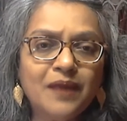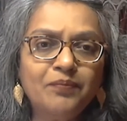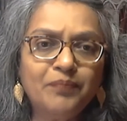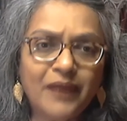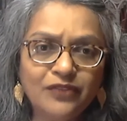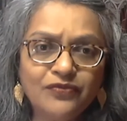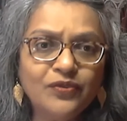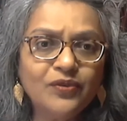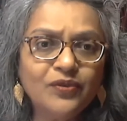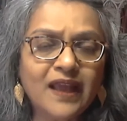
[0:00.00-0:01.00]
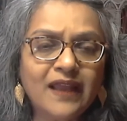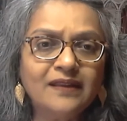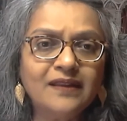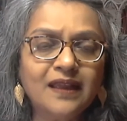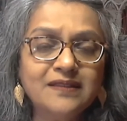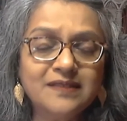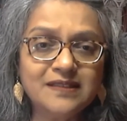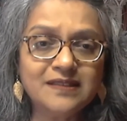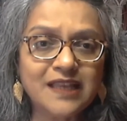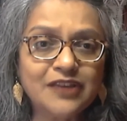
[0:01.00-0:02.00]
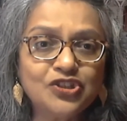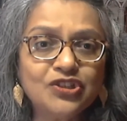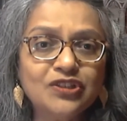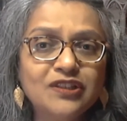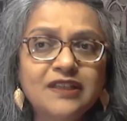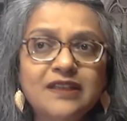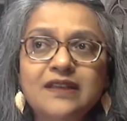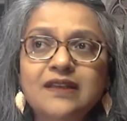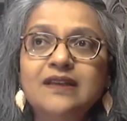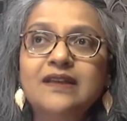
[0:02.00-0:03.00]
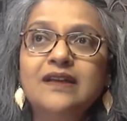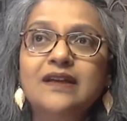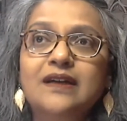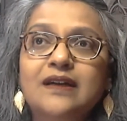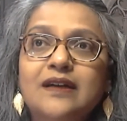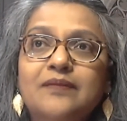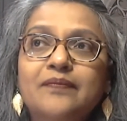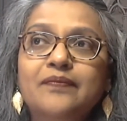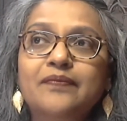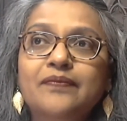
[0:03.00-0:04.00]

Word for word: and painful and existentially um,